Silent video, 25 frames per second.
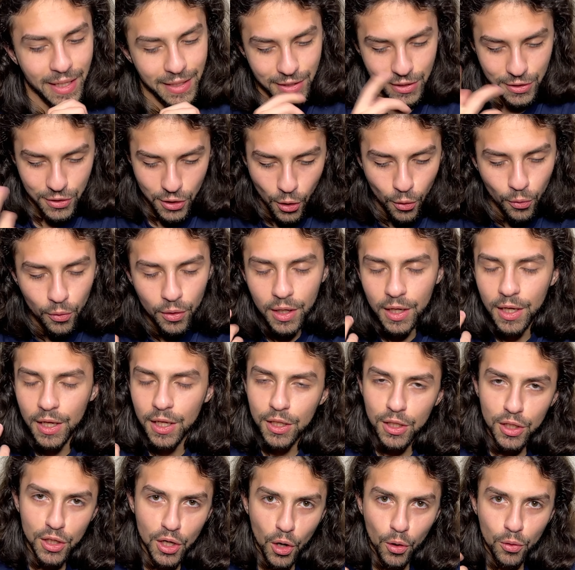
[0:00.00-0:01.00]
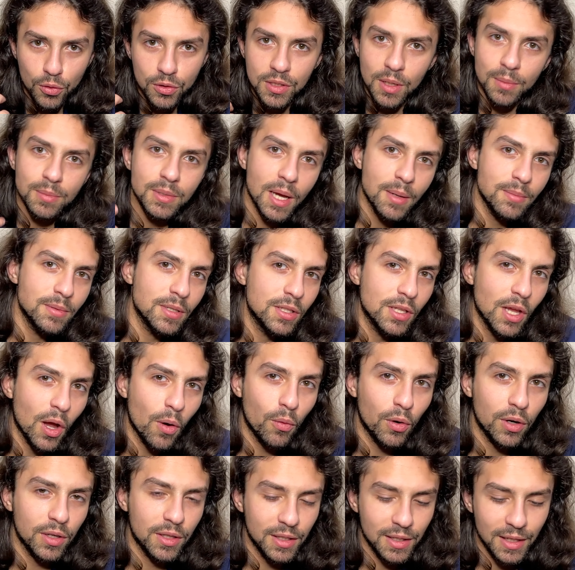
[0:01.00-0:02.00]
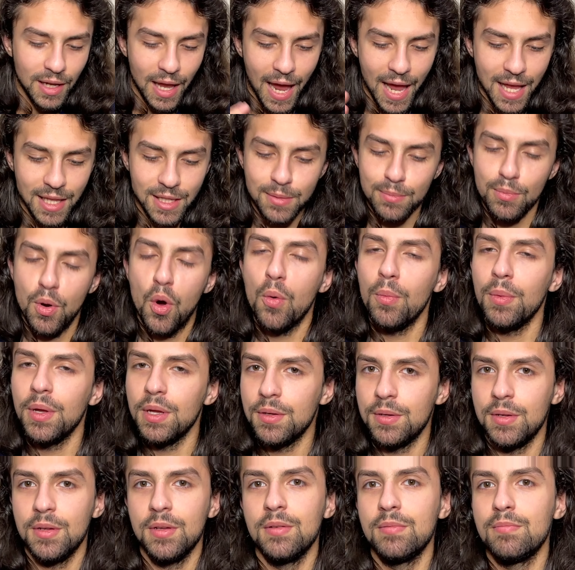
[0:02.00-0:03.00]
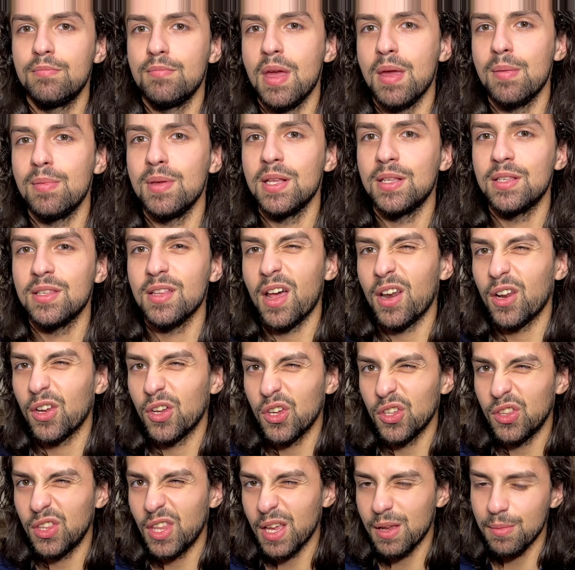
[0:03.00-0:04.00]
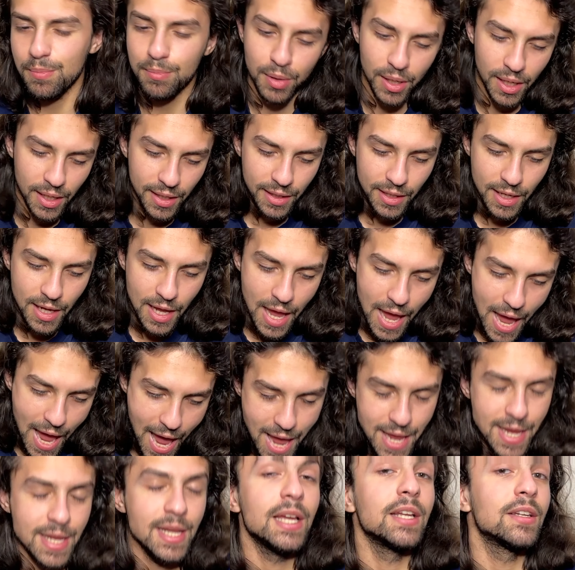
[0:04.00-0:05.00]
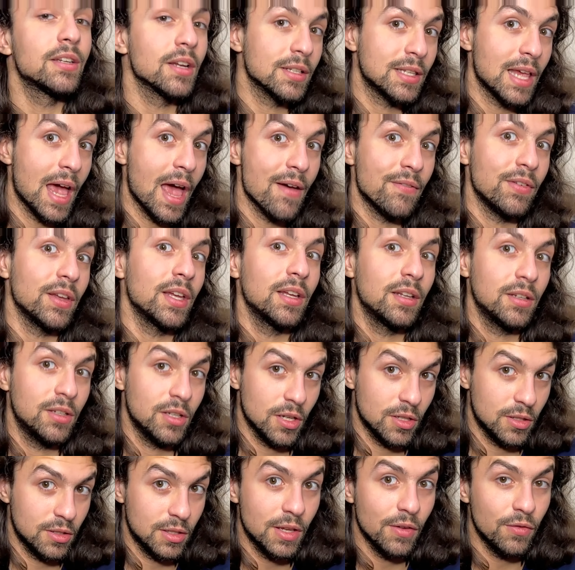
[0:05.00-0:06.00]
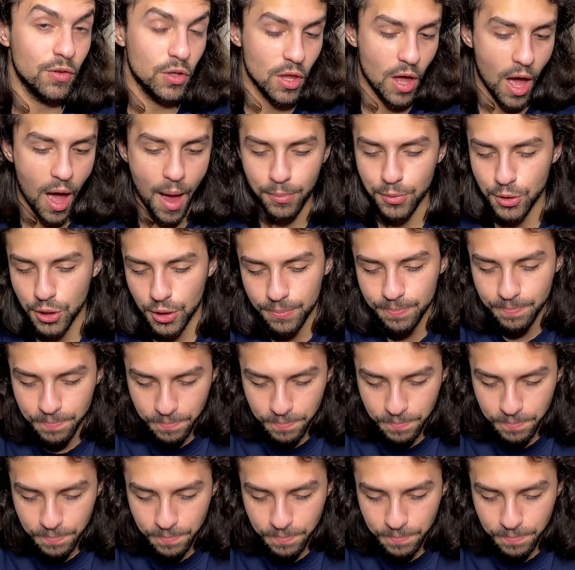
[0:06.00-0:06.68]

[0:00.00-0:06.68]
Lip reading: So, you know, sometimes it's not worth it at the moment. Maybe it's not a good thing, but hey, it does have it. It does give you the option.